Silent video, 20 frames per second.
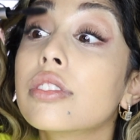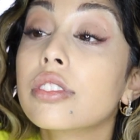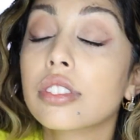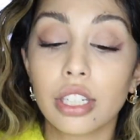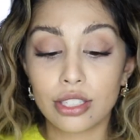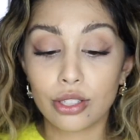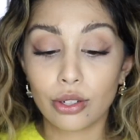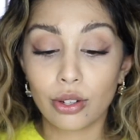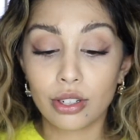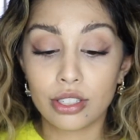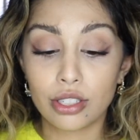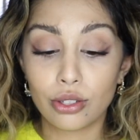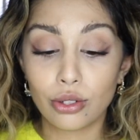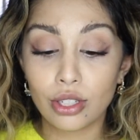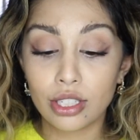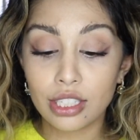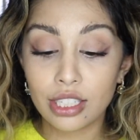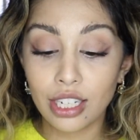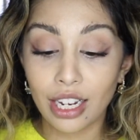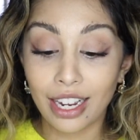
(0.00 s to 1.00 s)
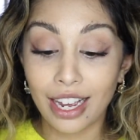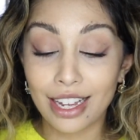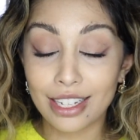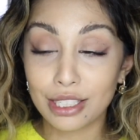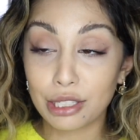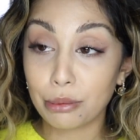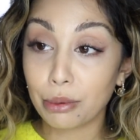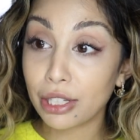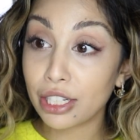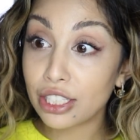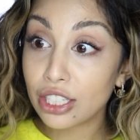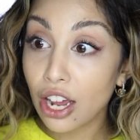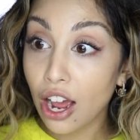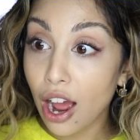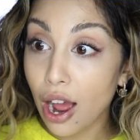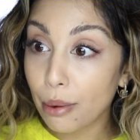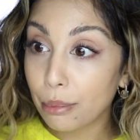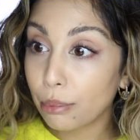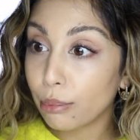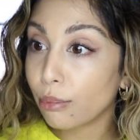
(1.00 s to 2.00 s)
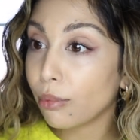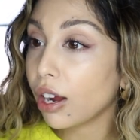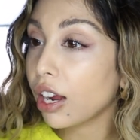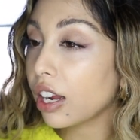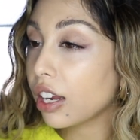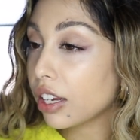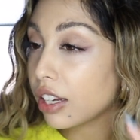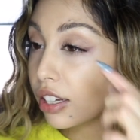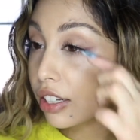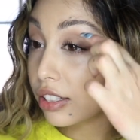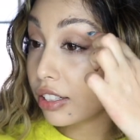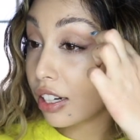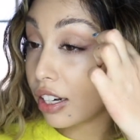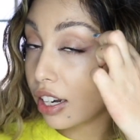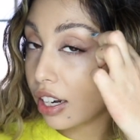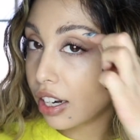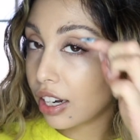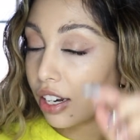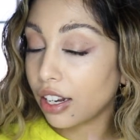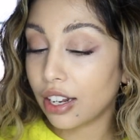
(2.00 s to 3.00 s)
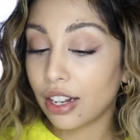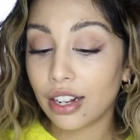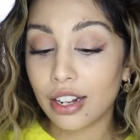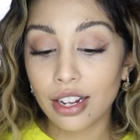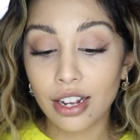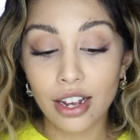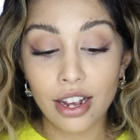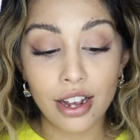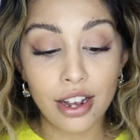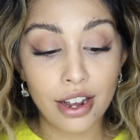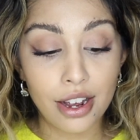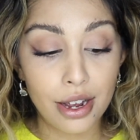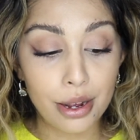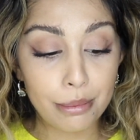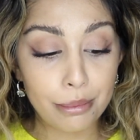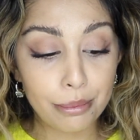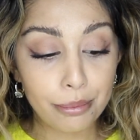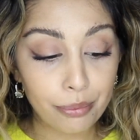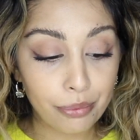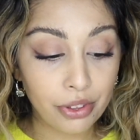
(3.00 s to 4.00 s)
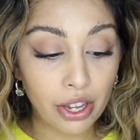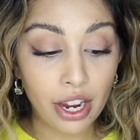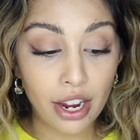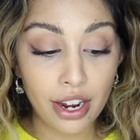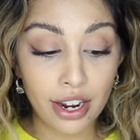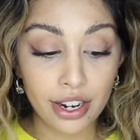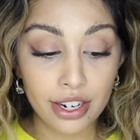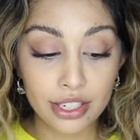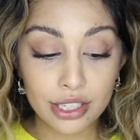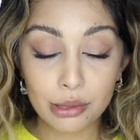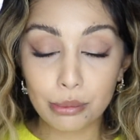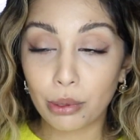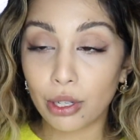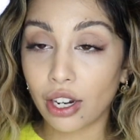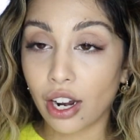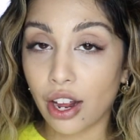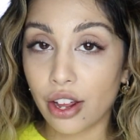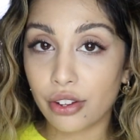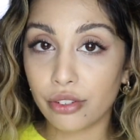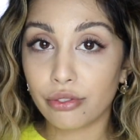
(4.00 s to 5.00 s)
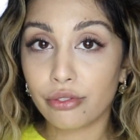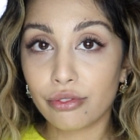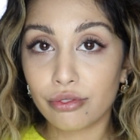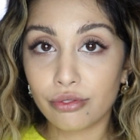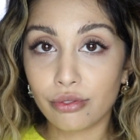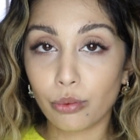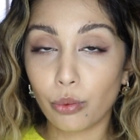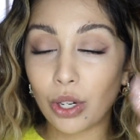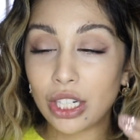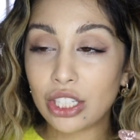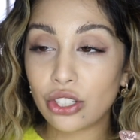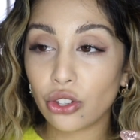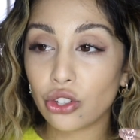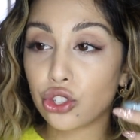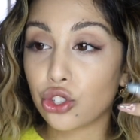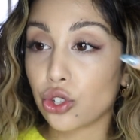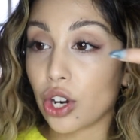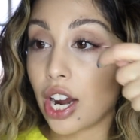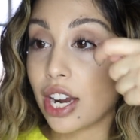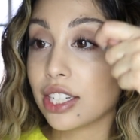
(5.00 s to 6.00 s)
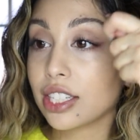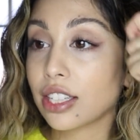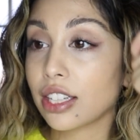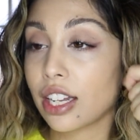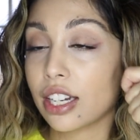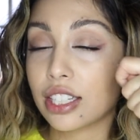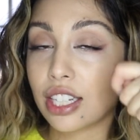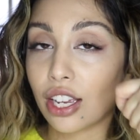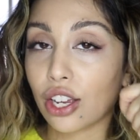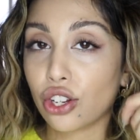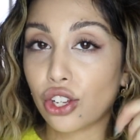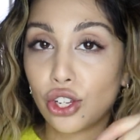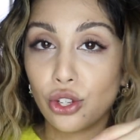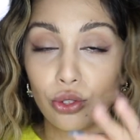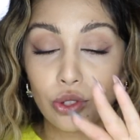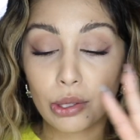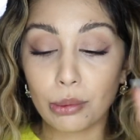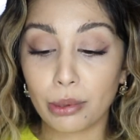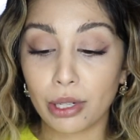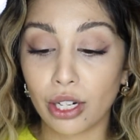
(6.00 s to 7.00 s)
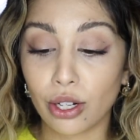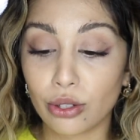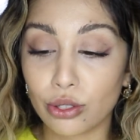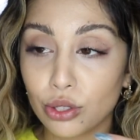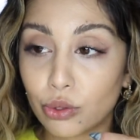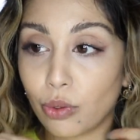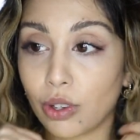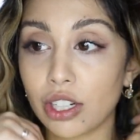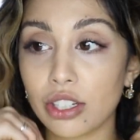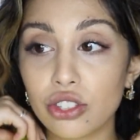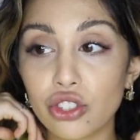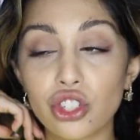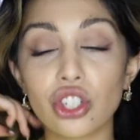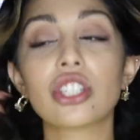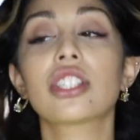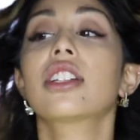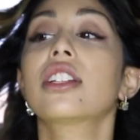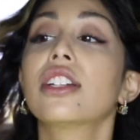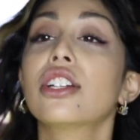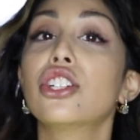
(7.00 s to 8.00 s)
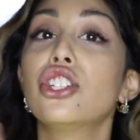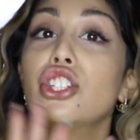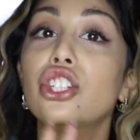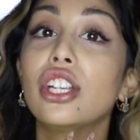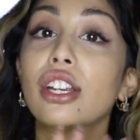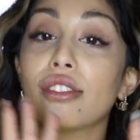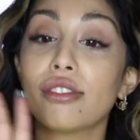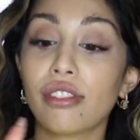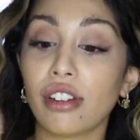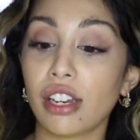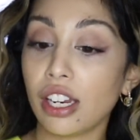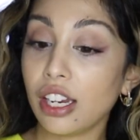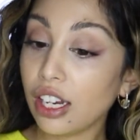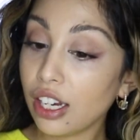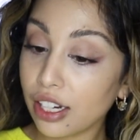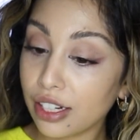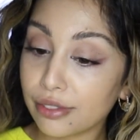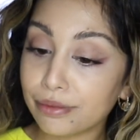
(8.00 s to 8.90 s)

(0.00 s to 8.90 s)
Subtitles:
So as you can see, I got some on the top of my eyes, but I'll wait till it dries and then I take a Q-tip and it goes away just in a jiffy.